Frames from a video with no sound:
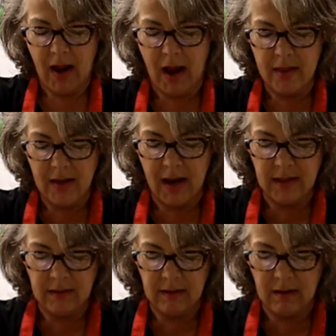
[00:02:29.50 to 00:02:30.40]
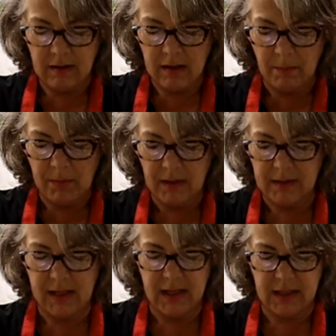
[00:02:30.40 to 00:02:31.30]
And then a couple of
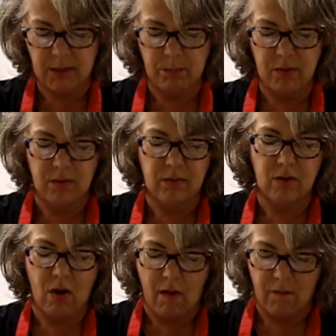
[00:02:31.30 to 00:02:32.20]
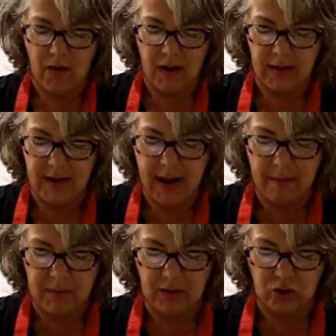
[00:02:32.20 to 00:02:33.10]
teaspoons of
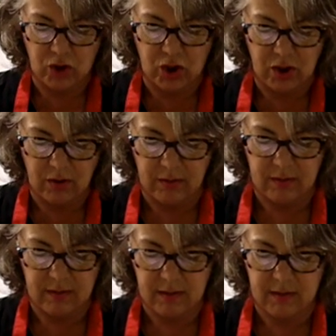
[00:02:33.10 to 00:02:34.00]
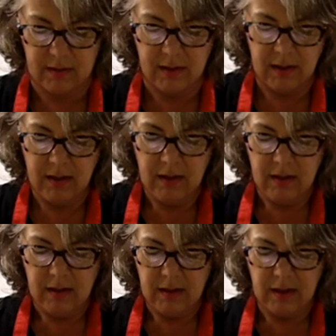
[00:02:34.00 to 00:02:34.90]
lemon juice.
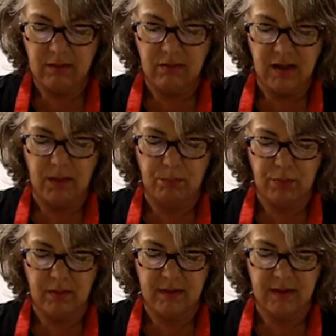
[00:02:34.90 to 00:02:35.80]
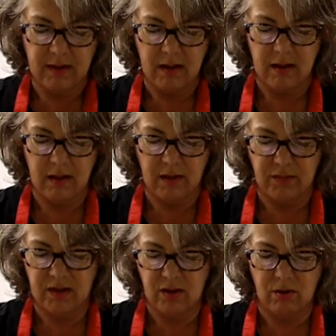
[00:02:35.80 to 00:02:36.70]
This really
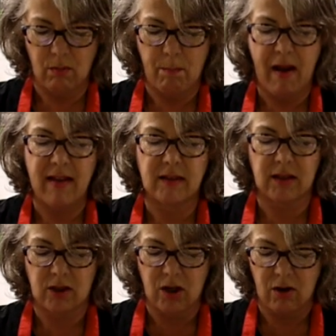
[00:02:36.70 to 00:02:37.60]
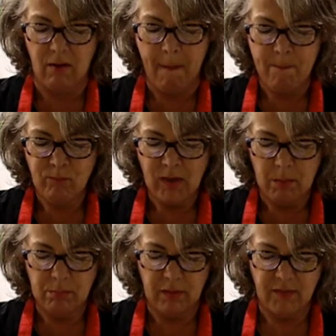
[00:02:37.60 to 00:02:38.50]
preserves your pesto,
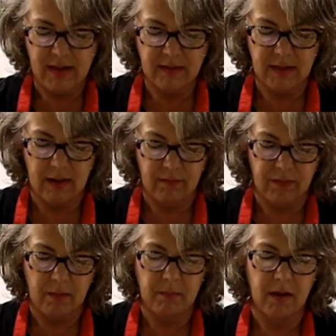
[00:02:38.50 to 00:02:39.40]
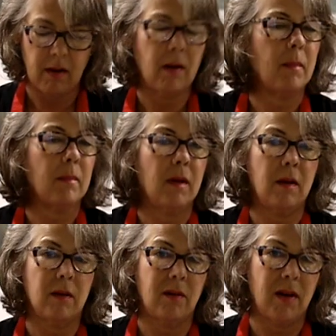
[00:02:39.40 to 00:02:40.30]
prevents it from
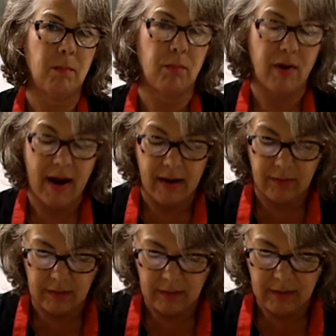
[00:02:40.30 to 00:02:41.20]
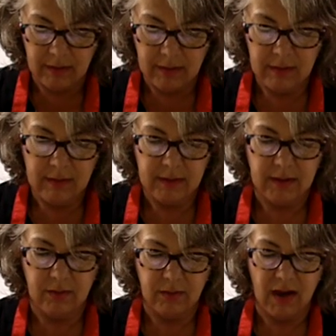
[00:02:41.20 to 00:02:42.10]
going brown.
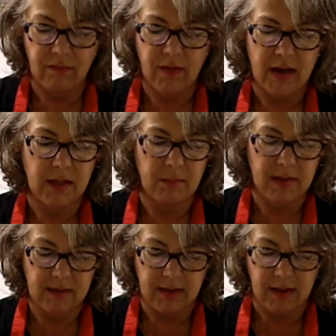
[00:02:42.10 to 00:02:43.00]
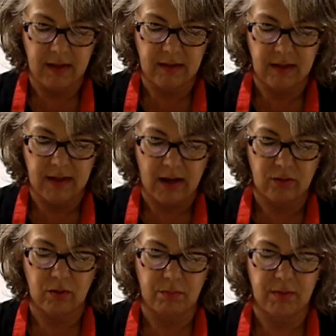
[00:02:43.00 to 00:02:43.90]
See, all that vitamin C is a
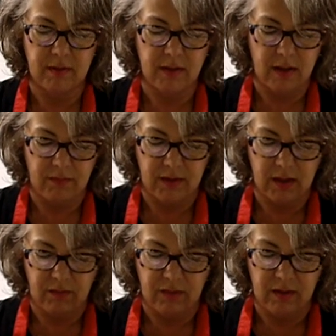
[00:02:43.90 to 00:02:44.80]
natural preservative.